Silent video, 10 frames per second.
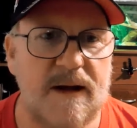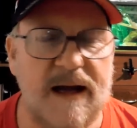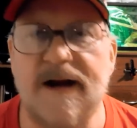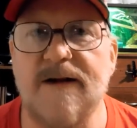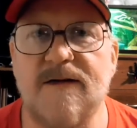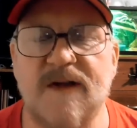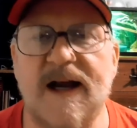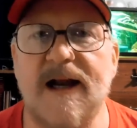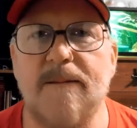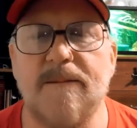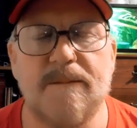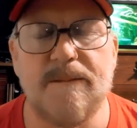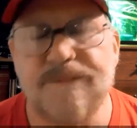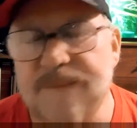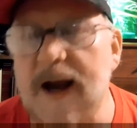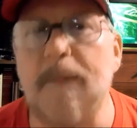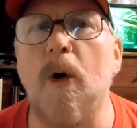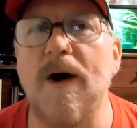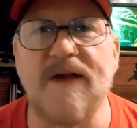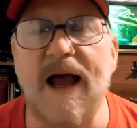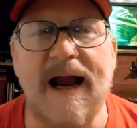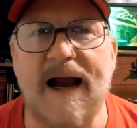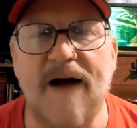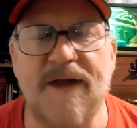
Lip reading: he didn't see any hemorrhoids hanging out.